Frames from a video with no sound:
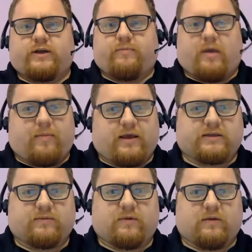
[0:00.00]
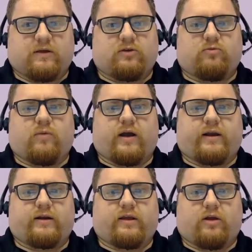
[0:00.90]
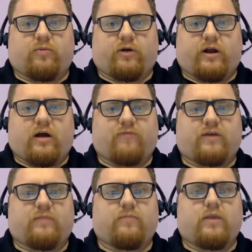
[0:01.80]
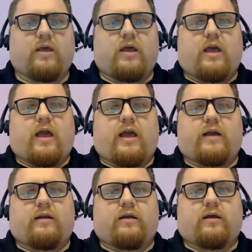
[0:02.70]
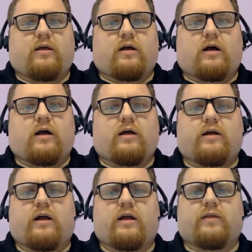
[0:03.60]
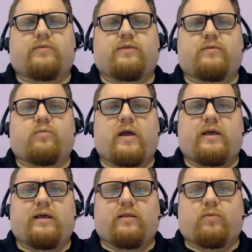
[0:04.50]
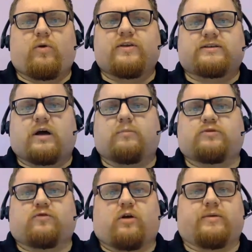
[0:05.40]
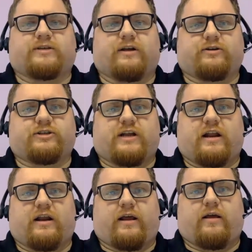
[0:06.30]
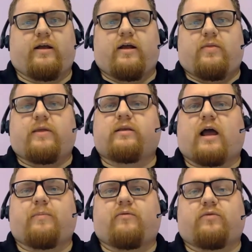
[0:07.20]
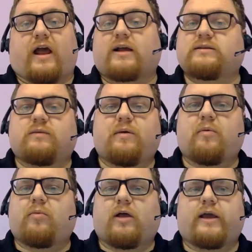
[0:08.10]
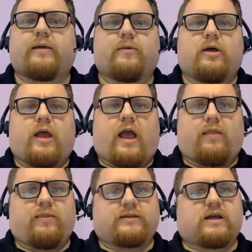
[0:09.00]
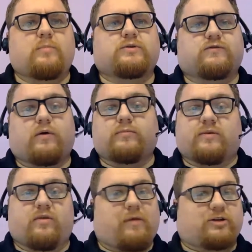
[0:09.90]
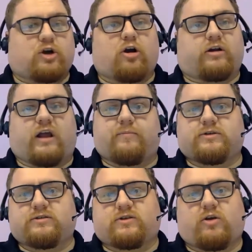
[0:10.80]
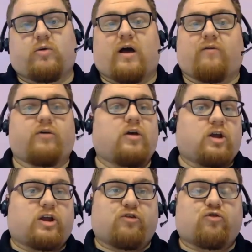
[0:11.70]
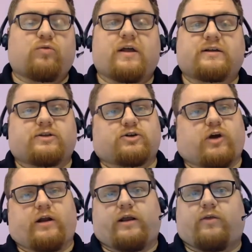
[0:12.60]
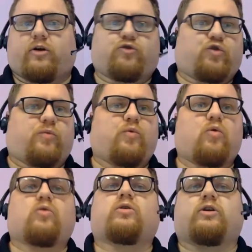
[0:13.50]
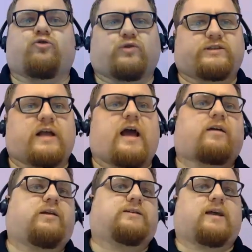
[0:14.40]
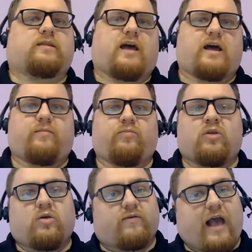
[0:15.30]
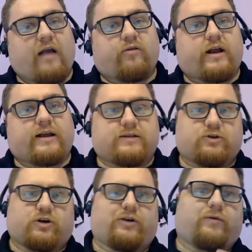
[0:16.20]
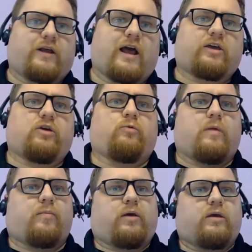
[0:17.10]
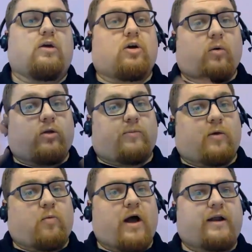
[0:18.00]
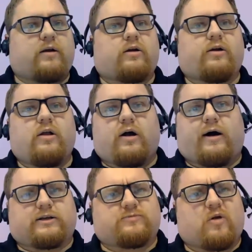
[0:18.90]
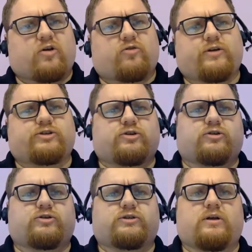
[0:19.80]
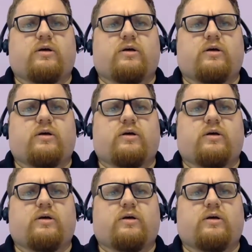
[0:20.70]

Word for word: It may be something that you might hear pretty often, and uh, the way where this comes from is understanding the type of decks that people play and this comes from some of the major archetypes so you have control decks that are trying to either control the board control the stack things like that you have aggro decks that are trying to attack you maybe go a little bit wider uh, smaller creatures